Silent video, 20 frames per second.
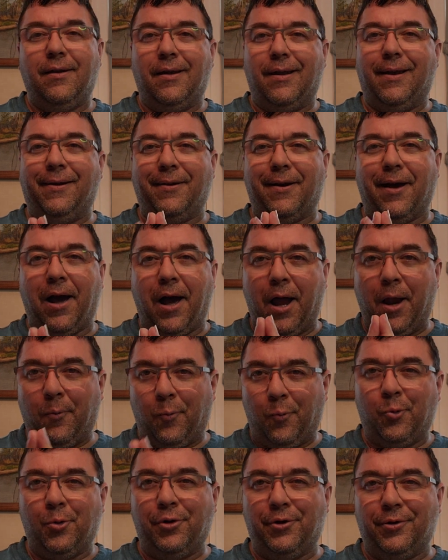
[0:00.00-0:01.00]
And I
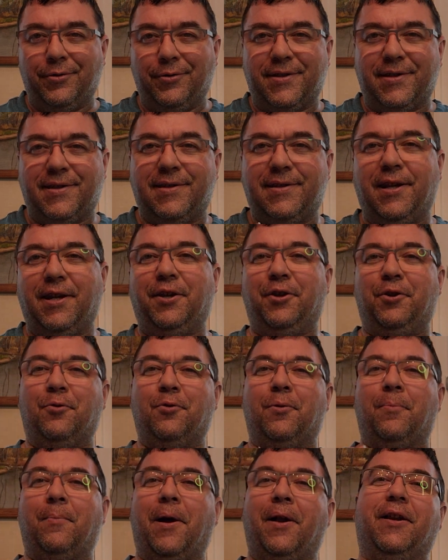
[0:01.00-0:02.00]
will see you
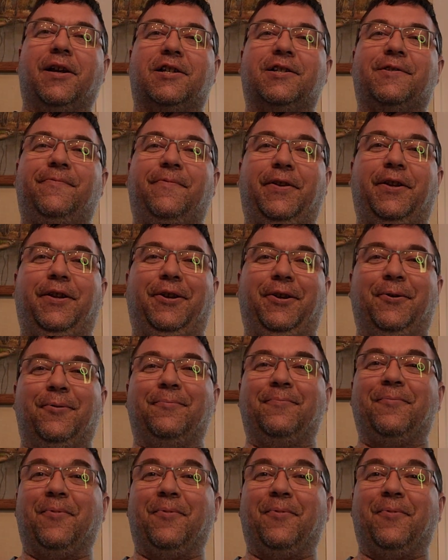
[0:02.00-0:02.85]
in my next video.